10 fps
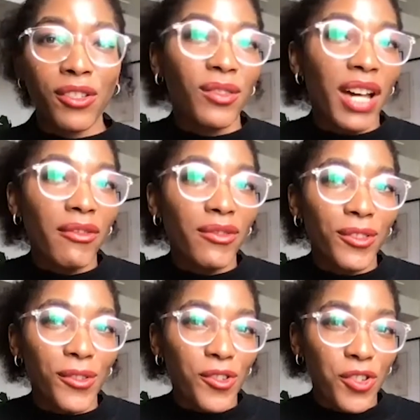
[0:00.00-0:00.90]
to have
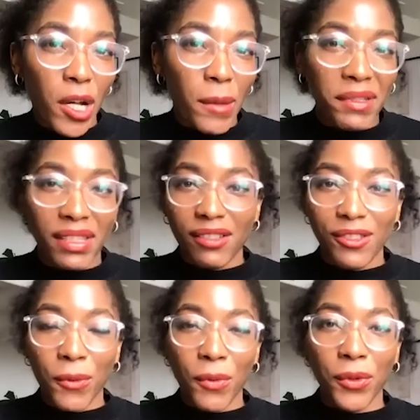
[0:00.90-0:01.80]
those jobs than
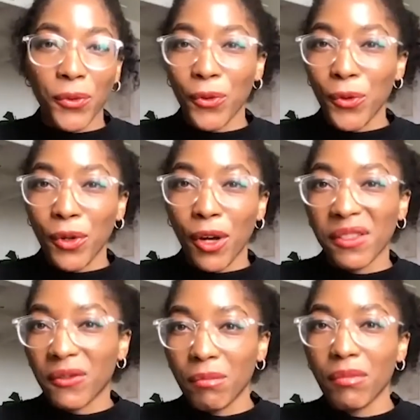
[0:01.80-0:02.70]
someone who
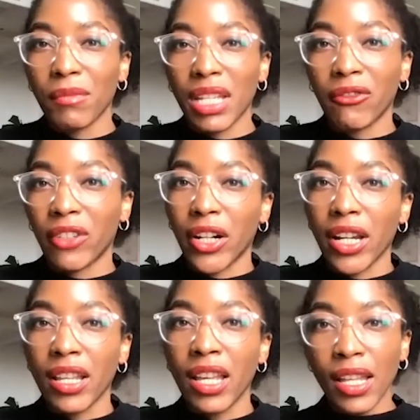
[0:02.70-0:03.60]
comes from a
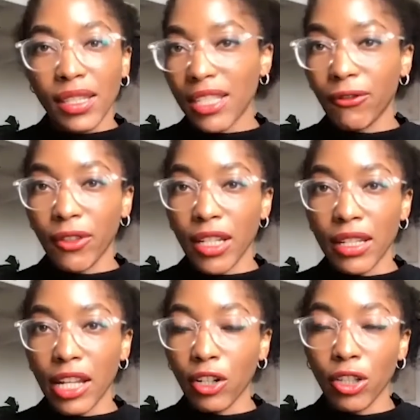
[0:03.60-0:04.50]
very
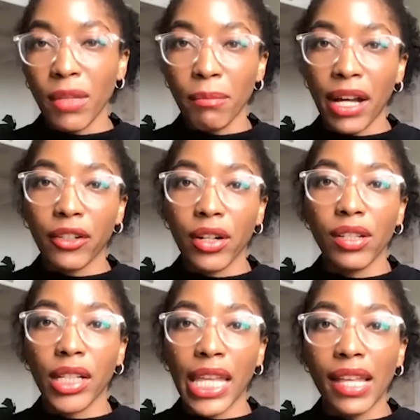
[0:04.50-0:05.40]
different economic background,
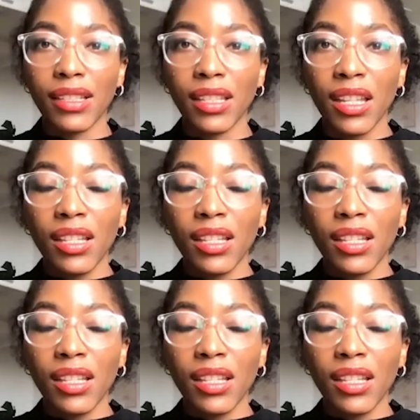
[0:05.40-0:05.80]
I guess.